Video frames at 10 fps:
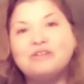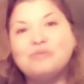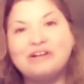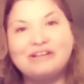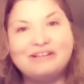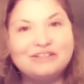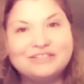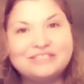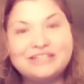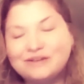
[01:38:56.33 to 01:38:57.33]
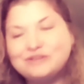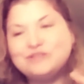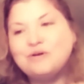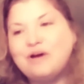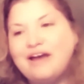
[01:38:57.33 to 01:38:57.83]
working third shift,
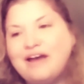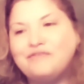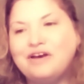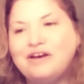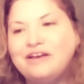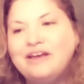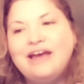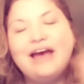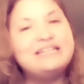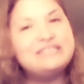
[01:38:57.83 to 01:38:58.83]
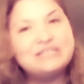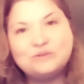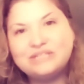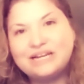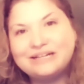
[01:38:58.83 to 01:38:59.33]
so I stick to
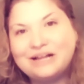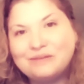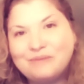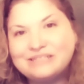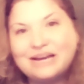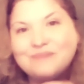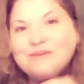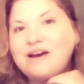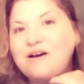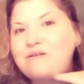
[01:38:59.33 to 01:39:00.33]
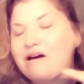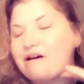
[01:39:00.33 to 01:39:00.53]
a 10 o'clock bedtime now.